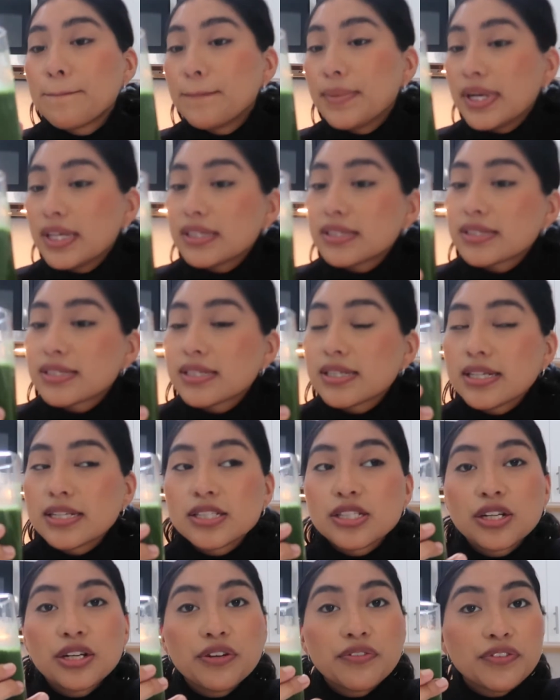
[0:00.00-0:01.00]
but
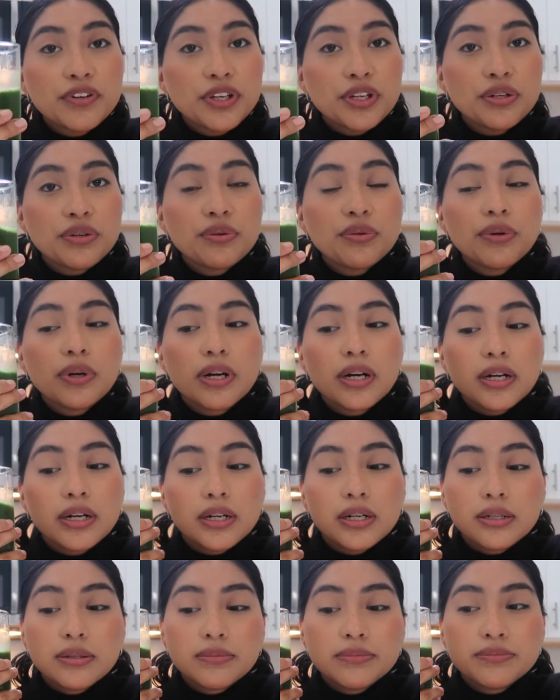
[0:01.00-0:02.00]
it's good for you to
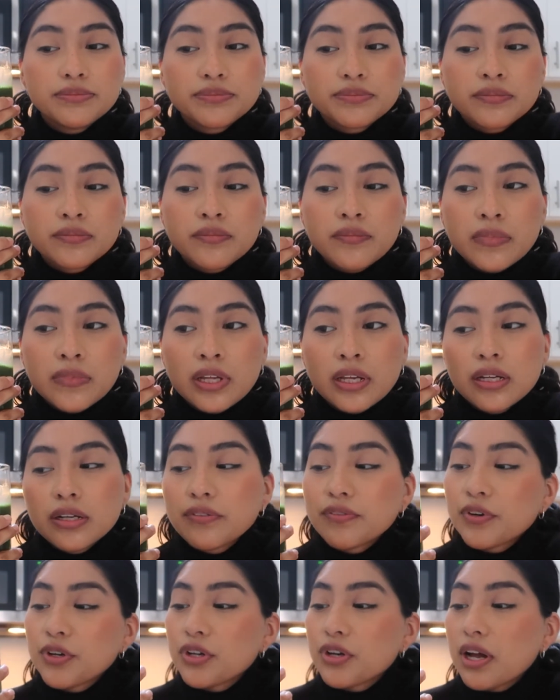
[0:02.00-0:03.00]
have
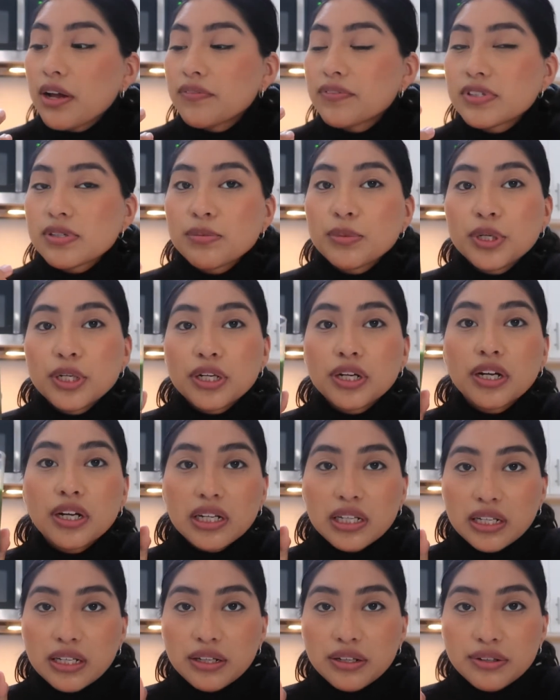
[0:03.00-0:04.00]
some good
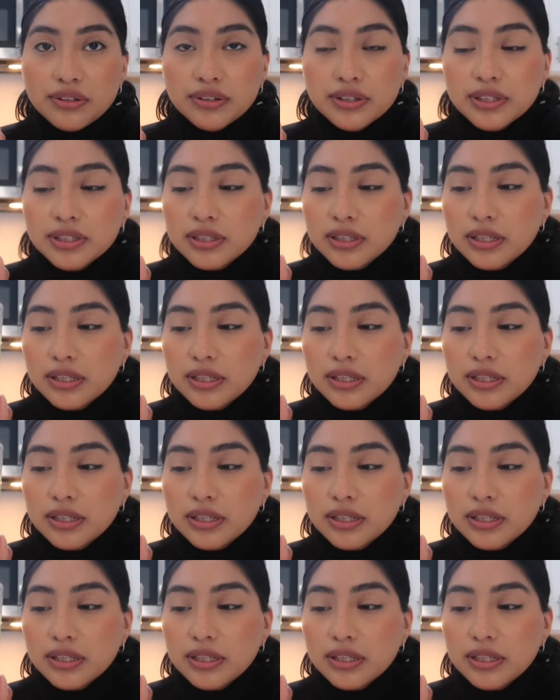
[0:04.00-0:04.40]
gut health.